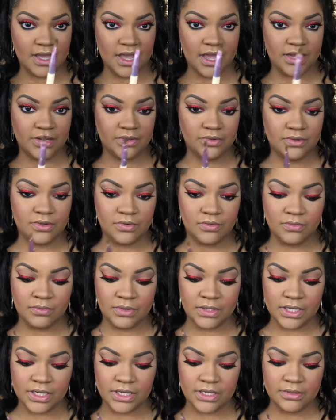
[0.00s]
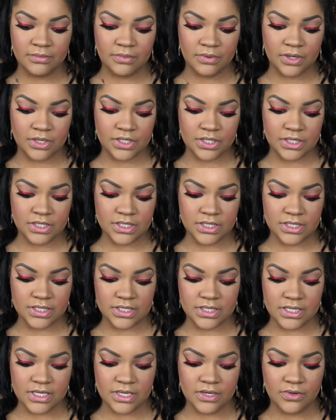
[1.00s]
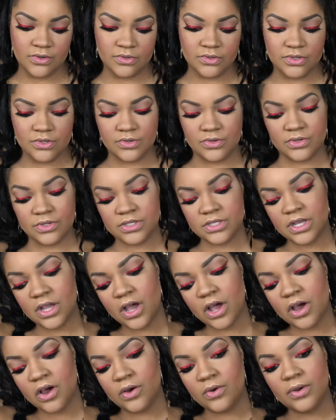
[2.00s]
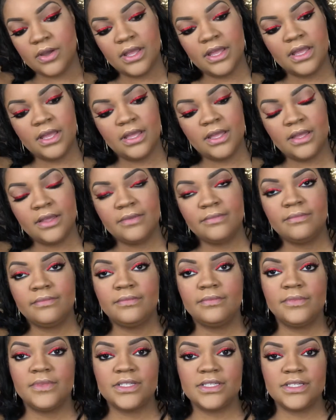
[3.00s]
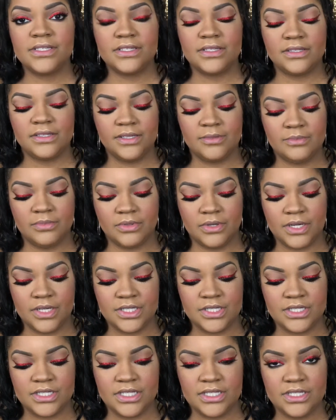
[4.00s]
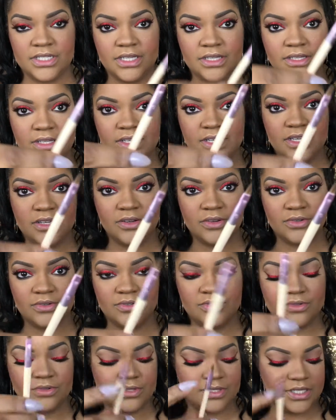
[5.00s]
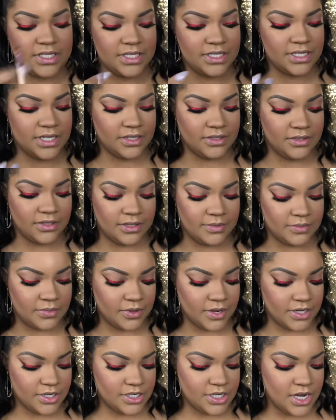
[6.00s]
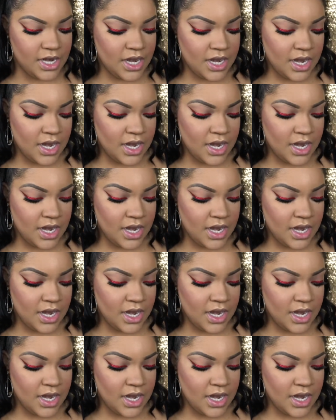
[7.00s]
I don't know what kind of brush this is. It's Eco Tools. Oh, this is a lip brush. Eco Tools detailed lip brush.